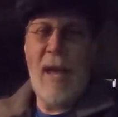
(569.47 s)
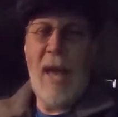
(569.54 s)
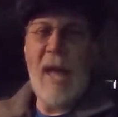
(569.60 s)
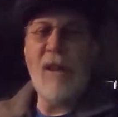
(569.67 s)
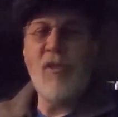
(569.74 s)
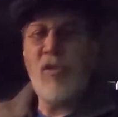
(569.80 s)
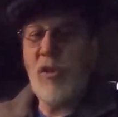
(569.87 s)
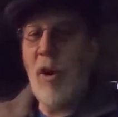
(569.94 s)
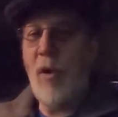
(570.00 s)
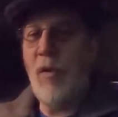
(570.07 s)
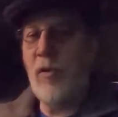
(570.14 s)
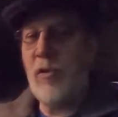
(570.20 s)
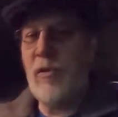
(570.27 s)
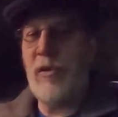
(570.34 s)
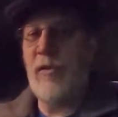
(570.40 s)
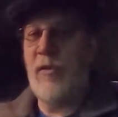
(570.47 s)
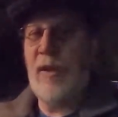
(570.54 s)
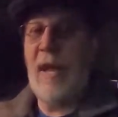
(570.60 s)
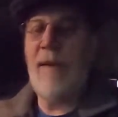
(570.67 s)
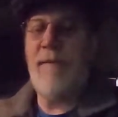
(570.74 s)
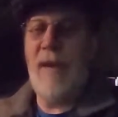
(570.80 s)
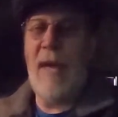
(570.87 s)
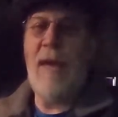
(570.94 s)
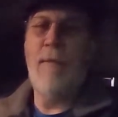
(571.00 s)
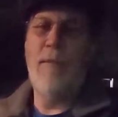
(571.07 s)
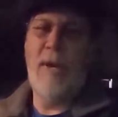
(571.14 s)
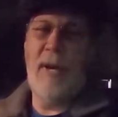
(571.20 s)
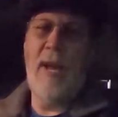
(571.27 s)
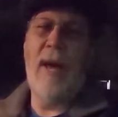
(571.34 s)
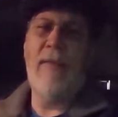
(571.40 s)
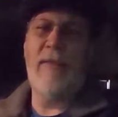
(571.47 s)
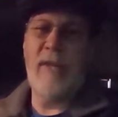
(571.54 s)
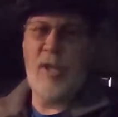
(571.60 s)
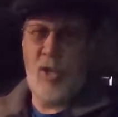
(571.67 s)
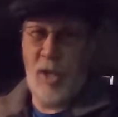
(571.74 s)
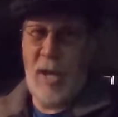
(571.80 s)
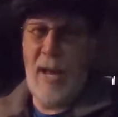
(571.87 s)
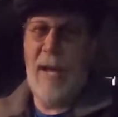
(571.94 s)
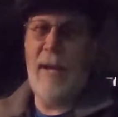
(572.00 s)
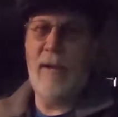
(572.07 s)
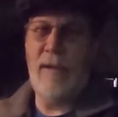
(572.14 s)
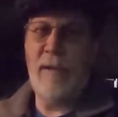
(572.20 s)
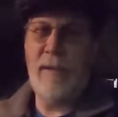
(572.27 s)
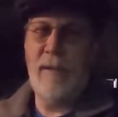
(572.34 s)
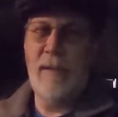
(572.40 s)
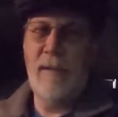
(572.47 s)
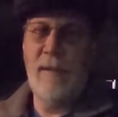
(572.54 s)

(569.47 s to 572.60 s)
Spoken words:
and chose to save him and not the child.